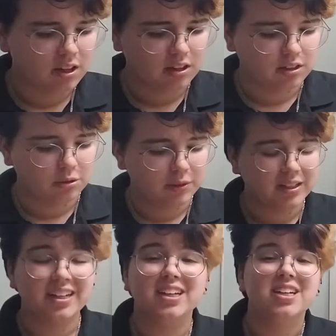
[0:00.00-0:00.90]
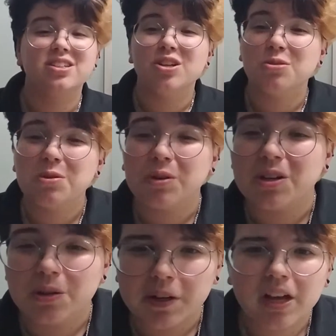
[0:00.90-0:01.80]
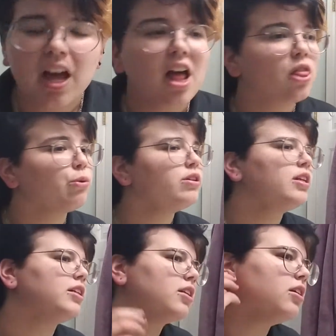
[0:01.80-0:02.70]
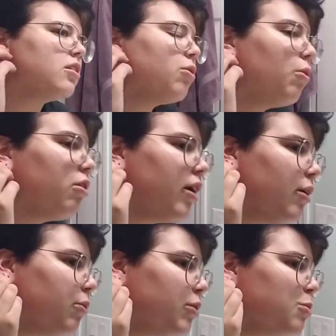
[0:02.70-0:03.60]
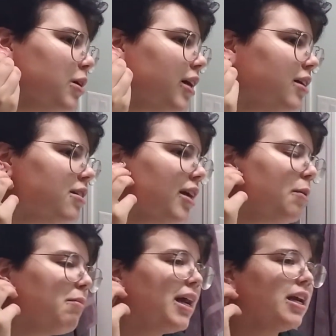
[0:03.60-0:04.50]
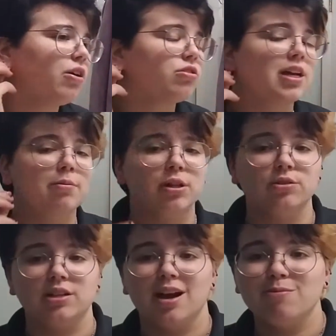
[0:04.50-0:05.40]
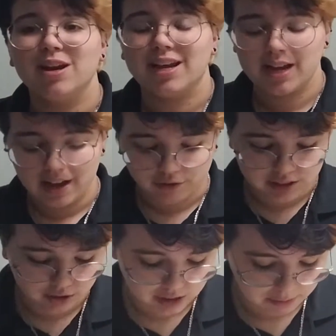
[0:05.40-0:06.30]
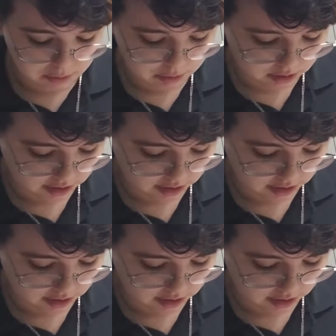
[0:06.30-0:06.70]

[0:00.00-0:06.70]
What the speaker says: little bit like, excuse me, what are you doing? The reason I did this whole thing was because, like, my ears kept closing up, and like every single time I put